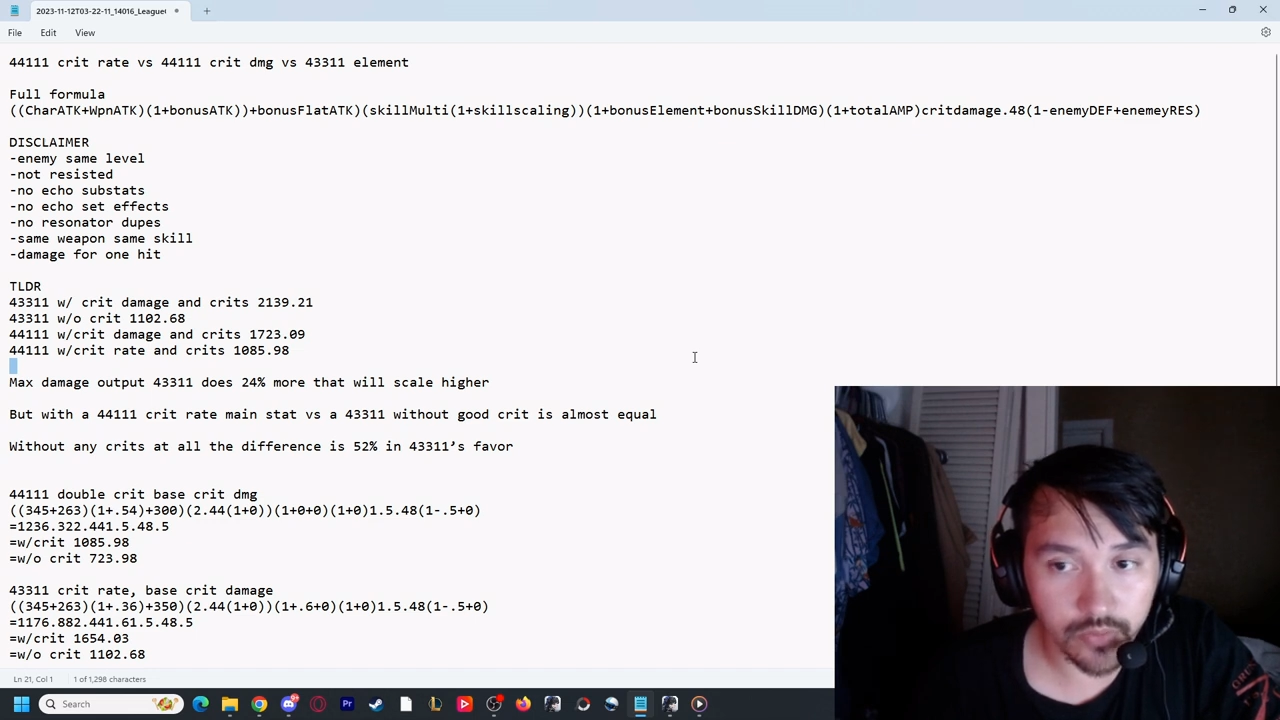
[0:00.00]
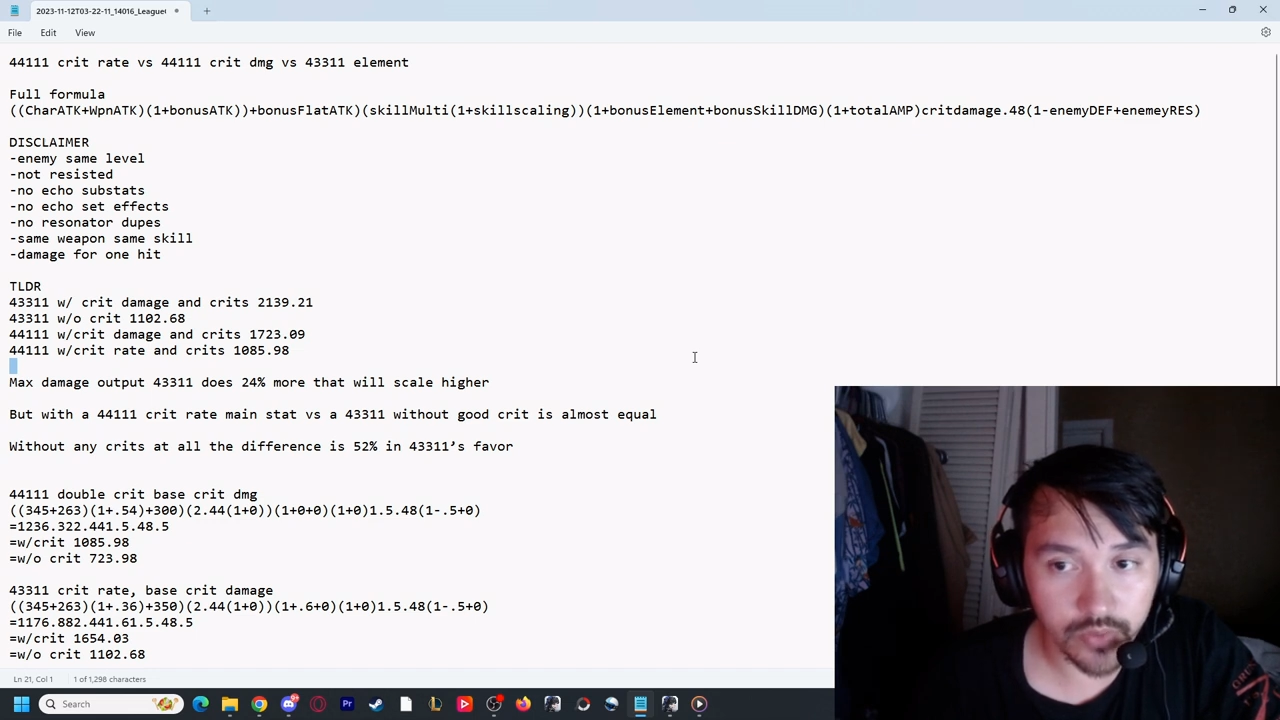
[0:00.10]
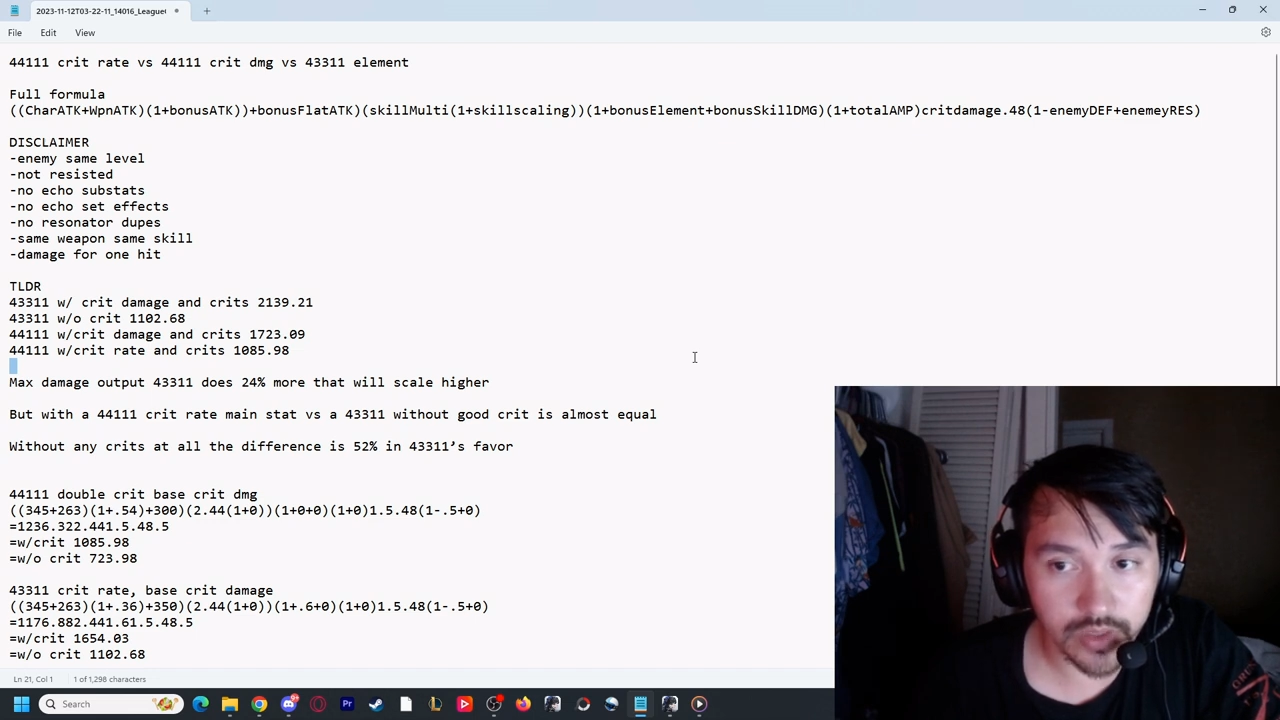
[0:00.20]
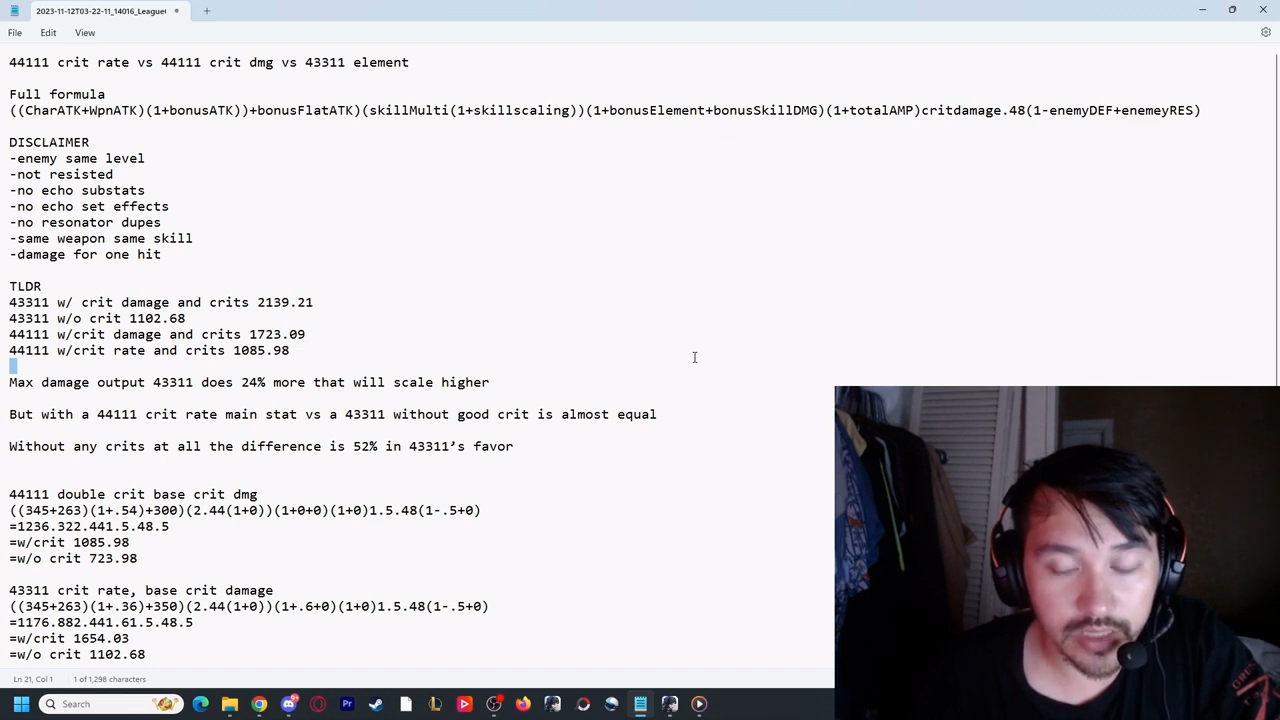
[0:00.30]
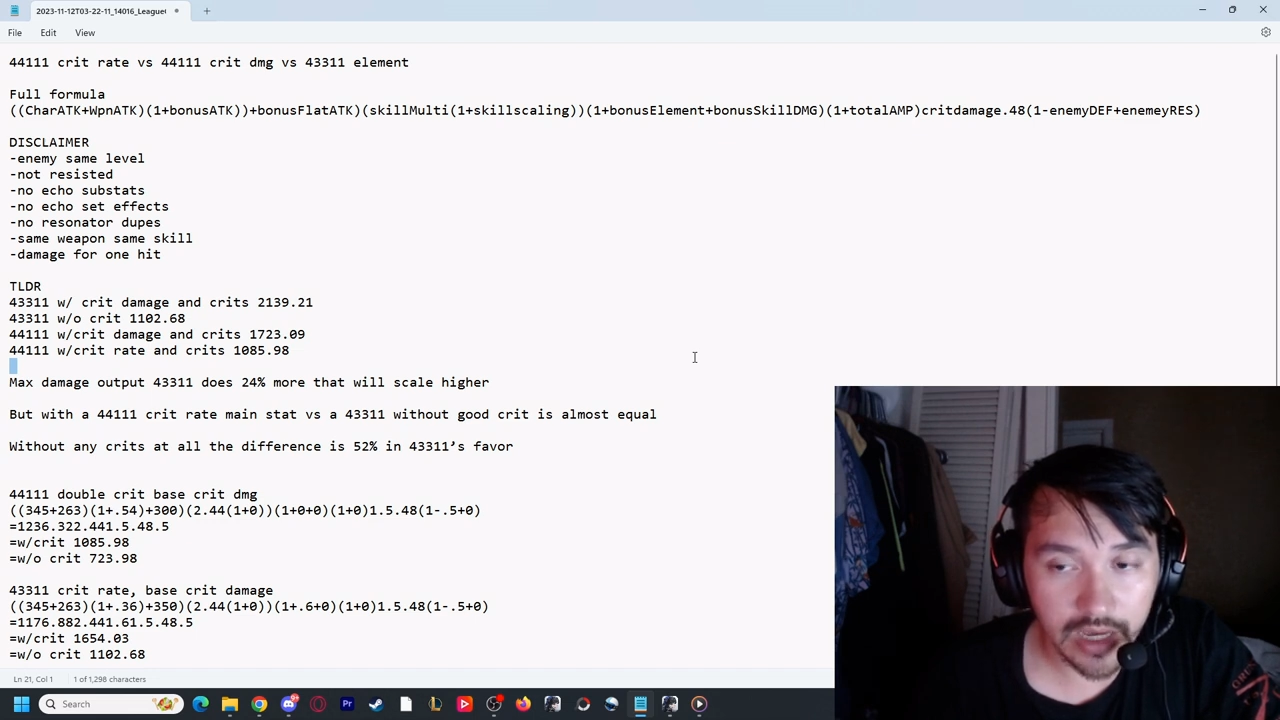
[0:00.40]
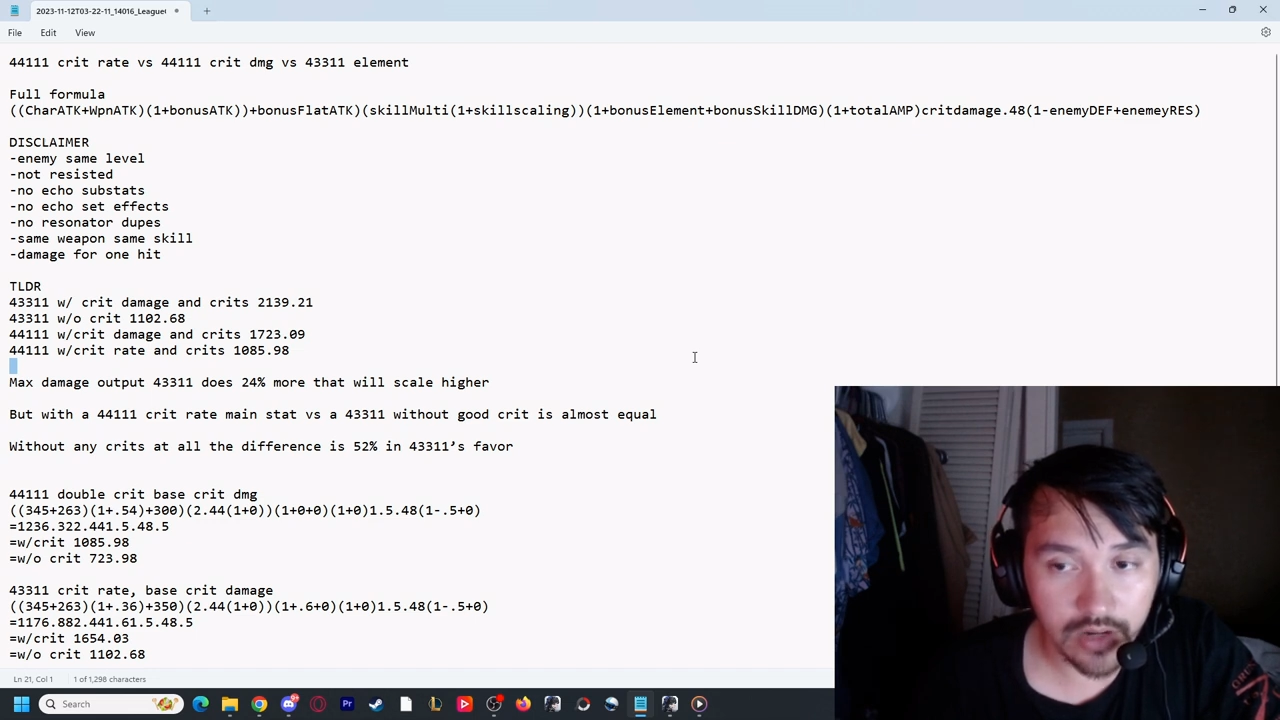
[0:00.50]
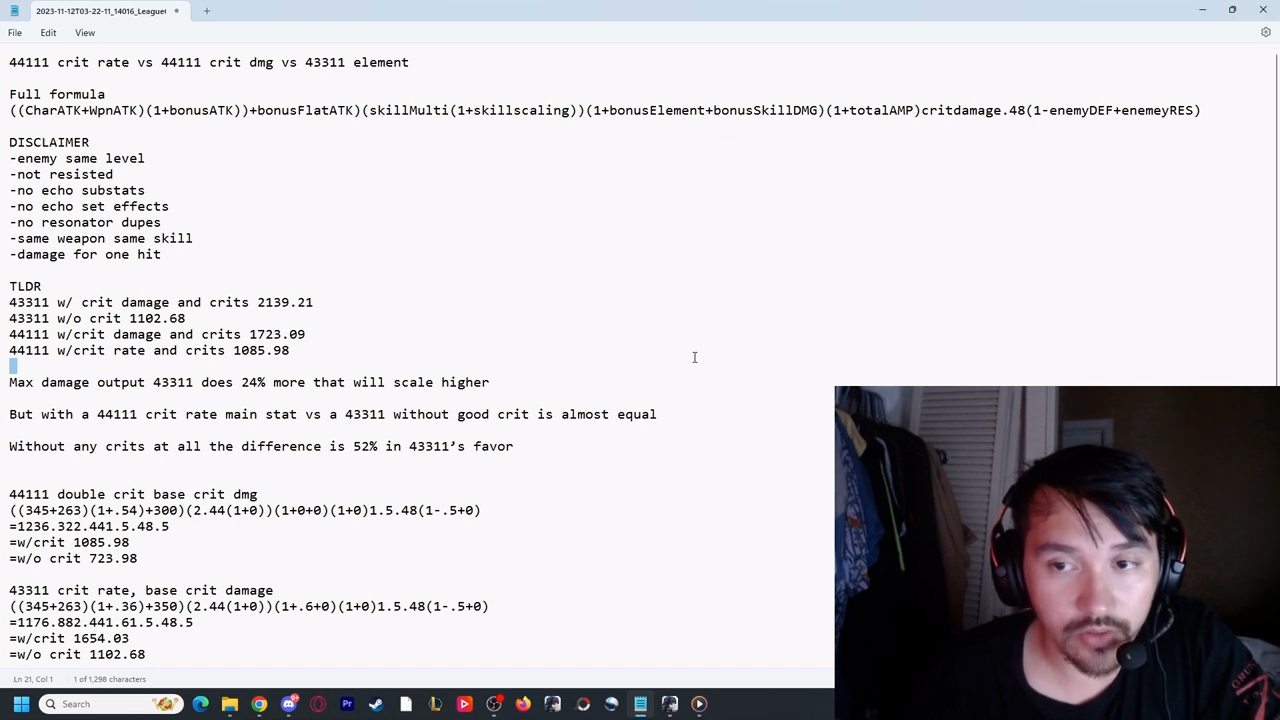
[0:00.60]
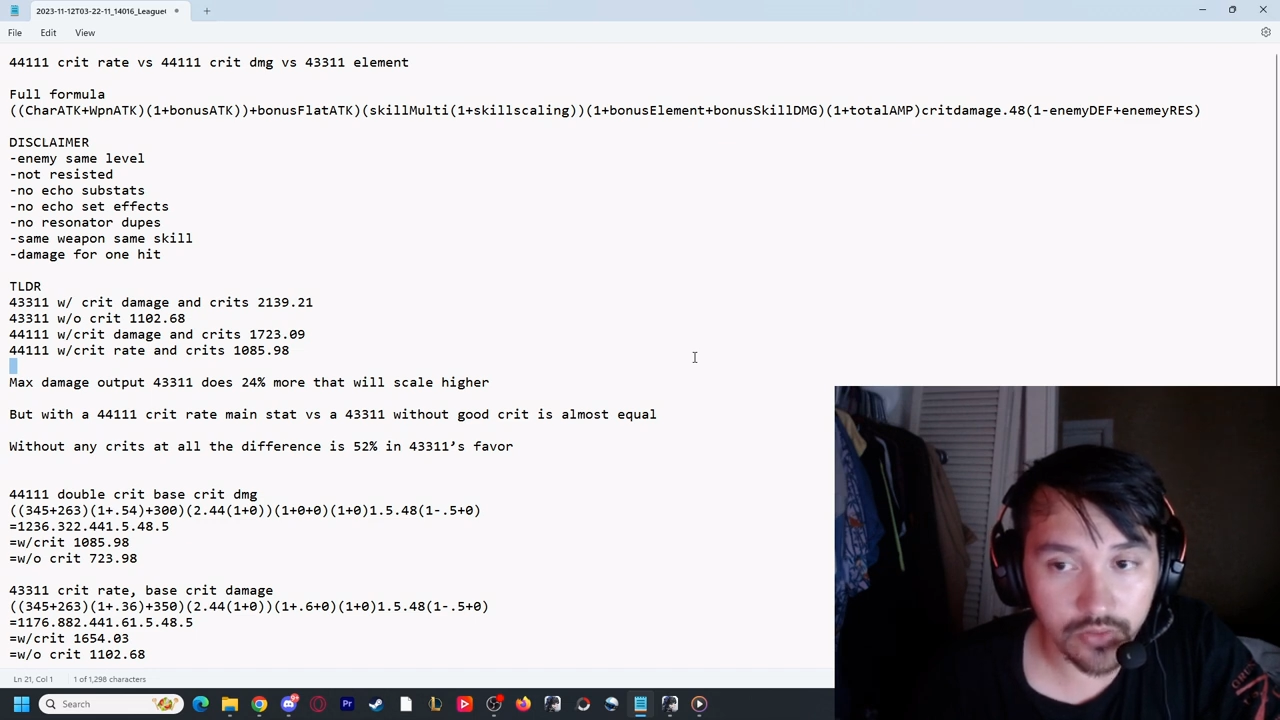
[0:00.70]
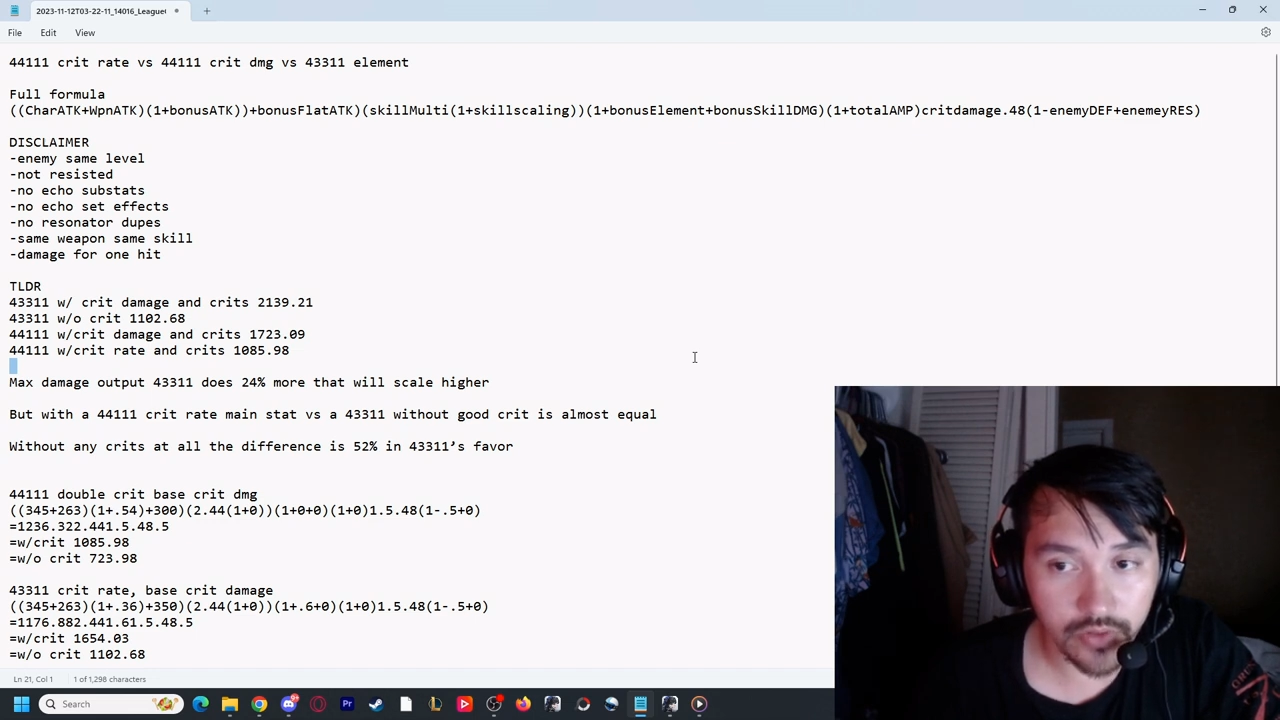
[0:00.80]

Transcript: without